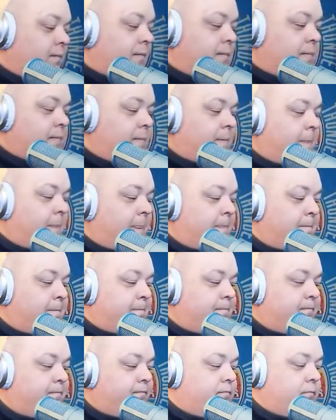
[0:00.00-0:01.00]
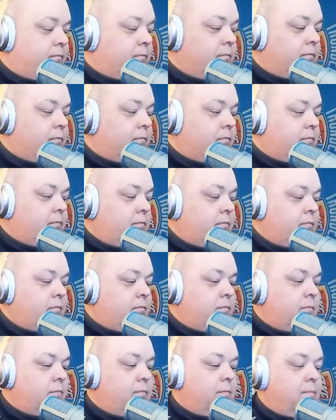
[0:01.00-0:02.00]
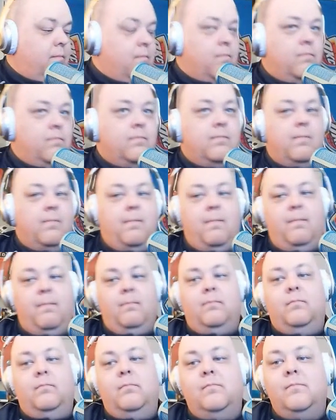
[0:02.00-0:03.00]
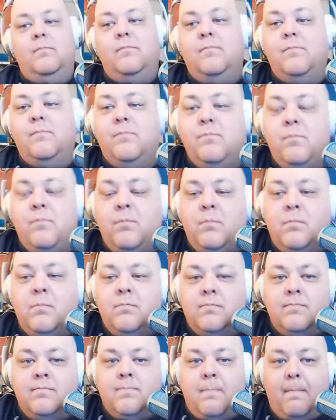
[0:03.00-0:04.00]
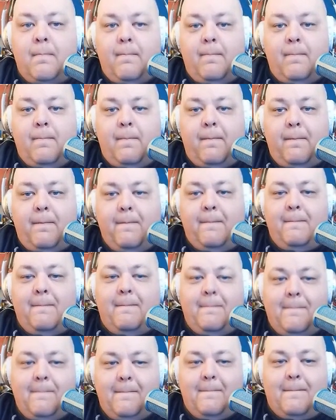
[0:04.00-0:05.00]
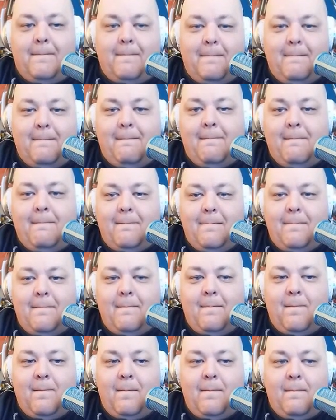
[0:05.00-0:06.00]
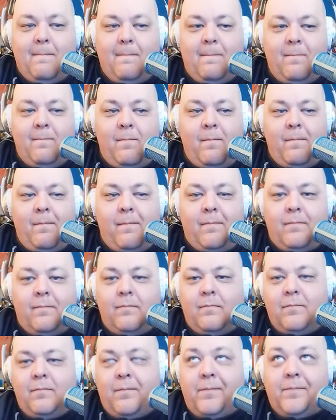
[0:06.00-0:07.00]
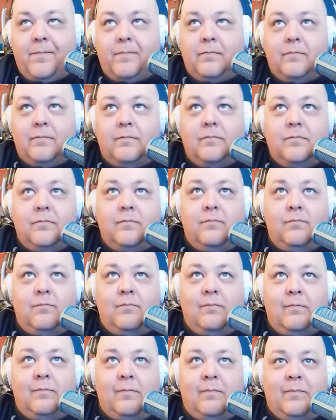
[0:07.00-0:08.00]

The person shown says nothing.